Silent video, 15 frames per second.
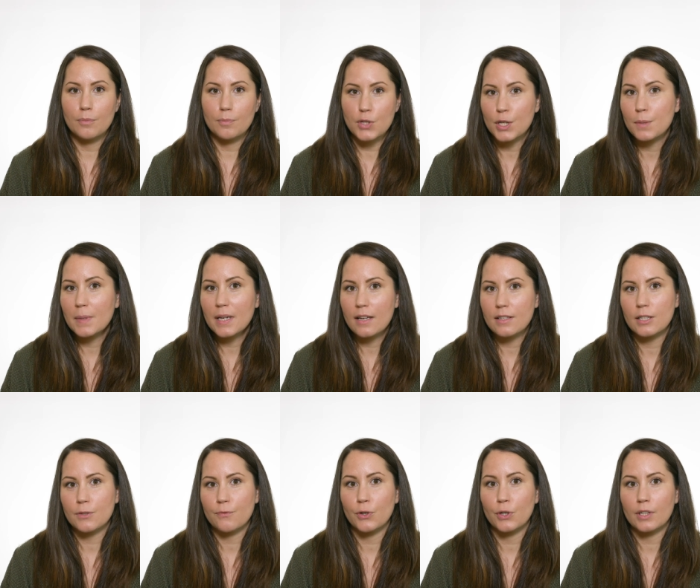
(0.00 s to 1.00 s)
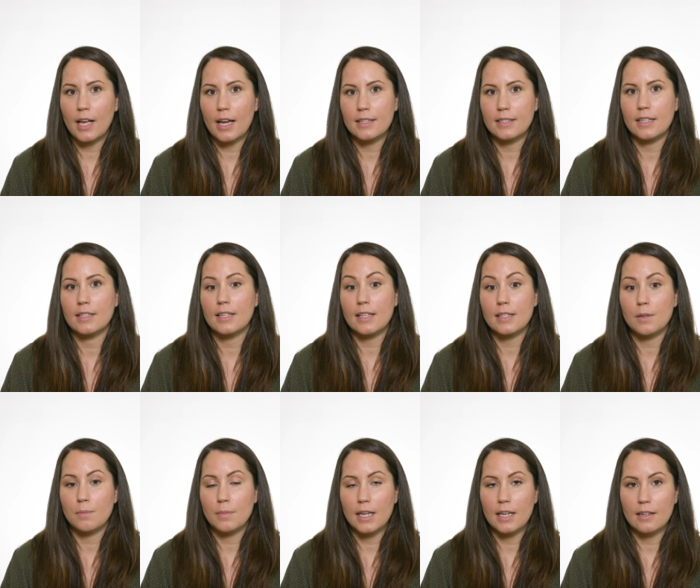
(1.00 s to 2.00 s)
just because it's fertilized
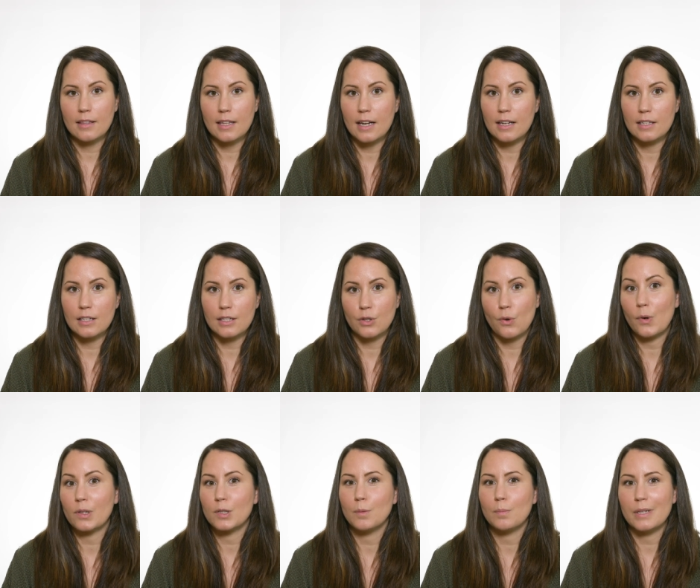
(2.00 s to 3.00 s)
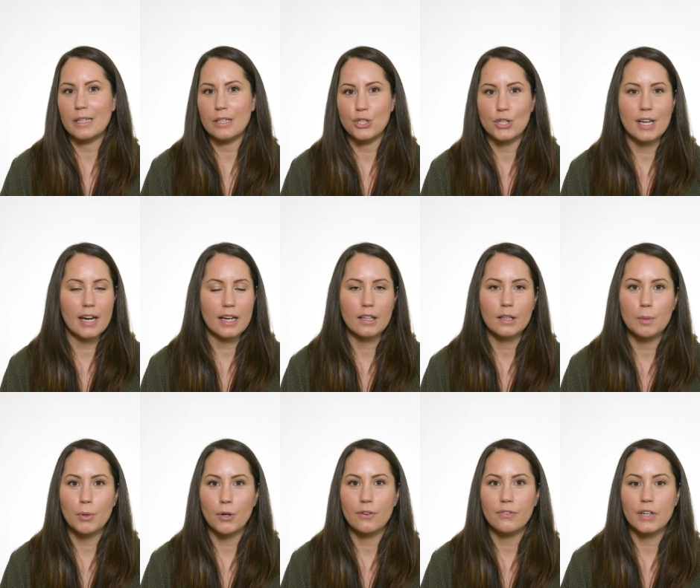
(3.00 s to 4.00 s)
doesn't mean that it is going to be genetically
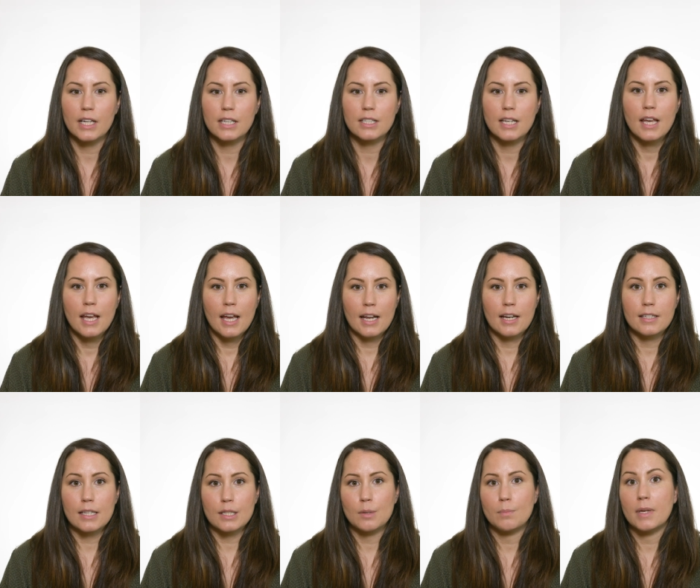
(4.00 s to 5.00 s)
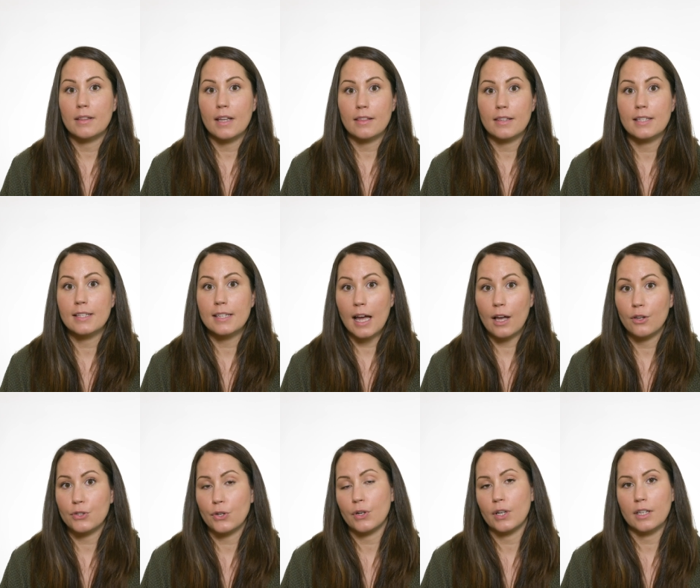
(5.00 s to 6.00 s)
perfect, and it doesn't mean that the
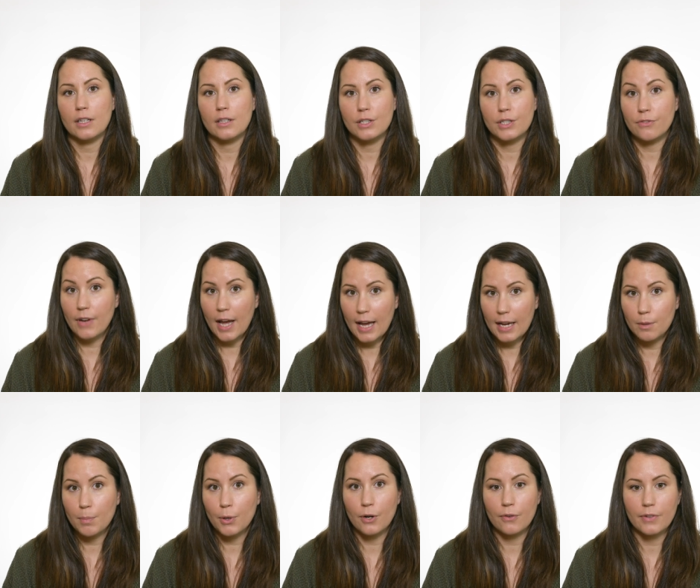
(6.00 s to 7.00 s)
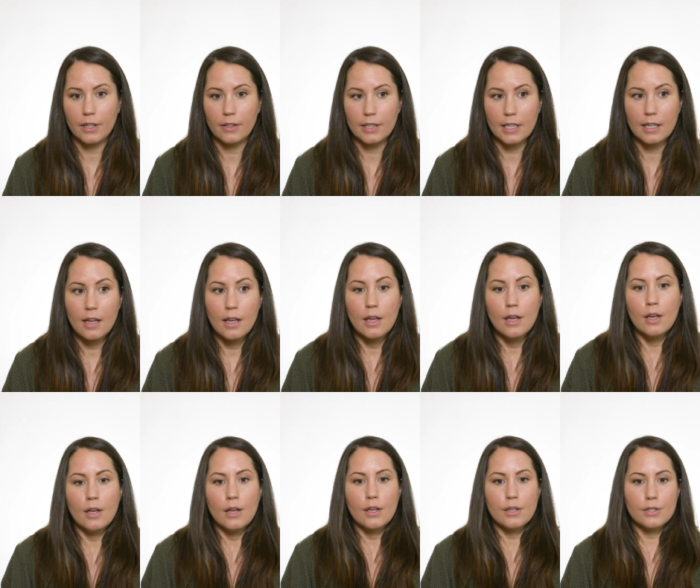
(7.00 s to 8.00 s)
cells are going to divide perfectly.
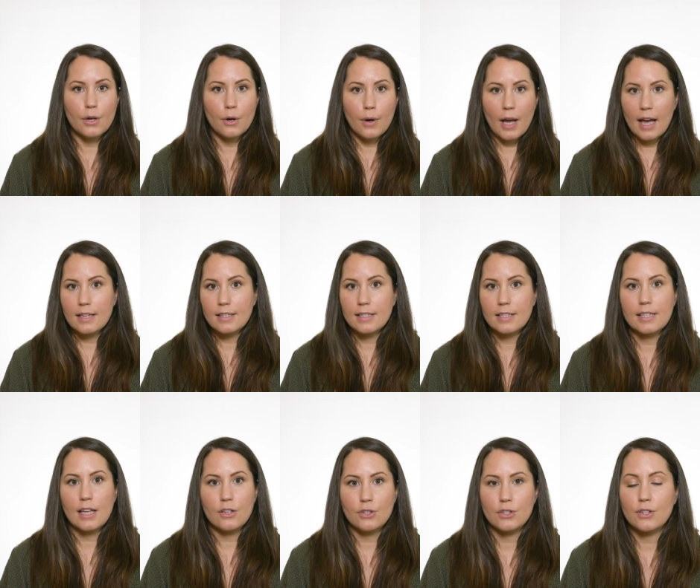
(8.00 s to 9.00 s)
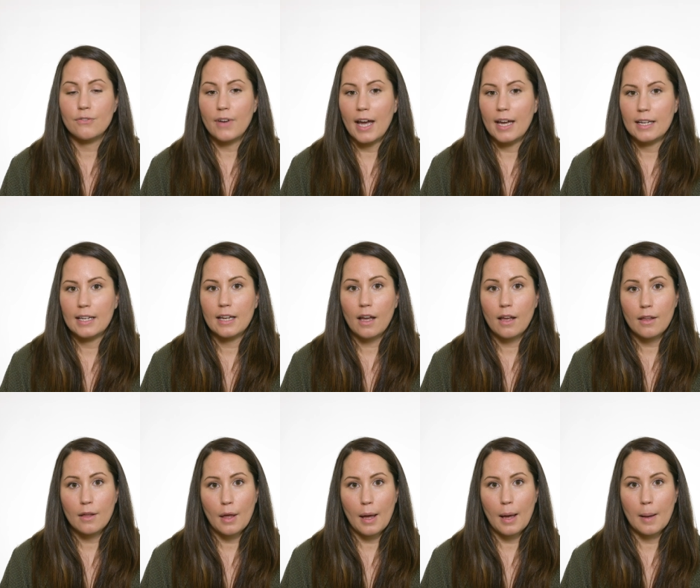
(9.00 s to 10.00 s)
So as the cells are dividing,
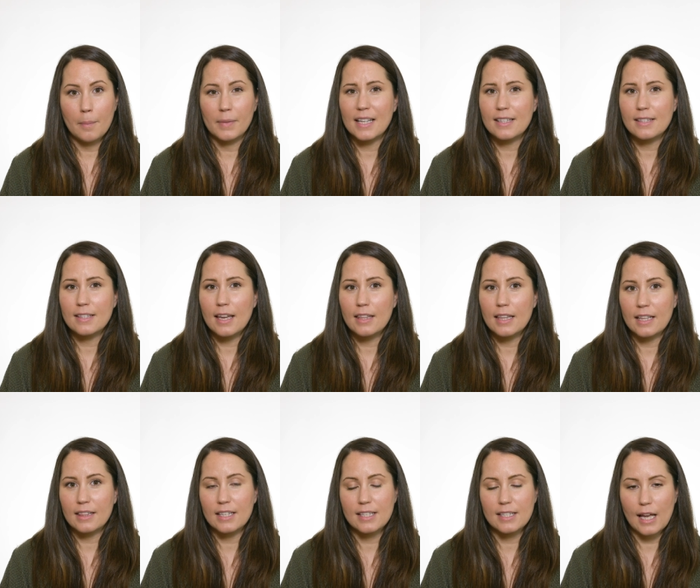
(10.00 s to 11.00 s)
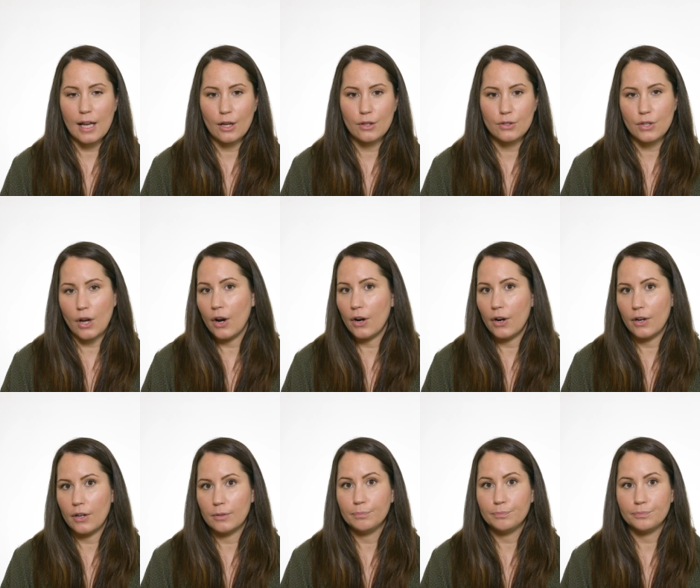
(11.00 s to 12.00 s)
um, let's say that the cells
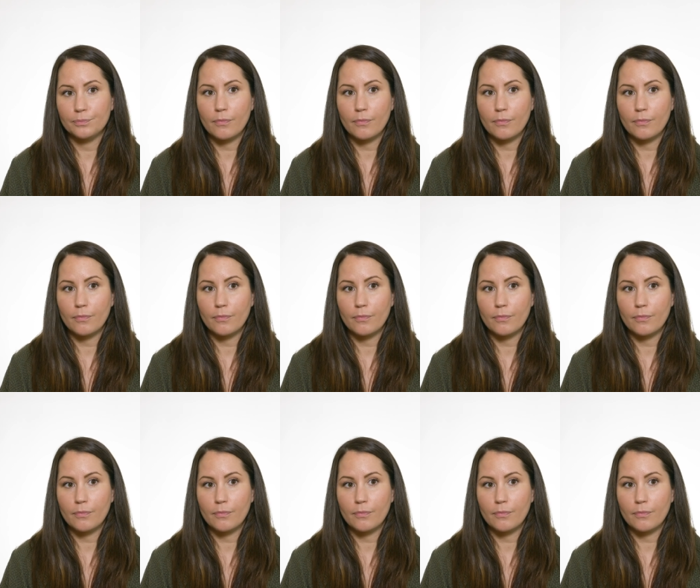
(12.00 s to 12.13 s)
are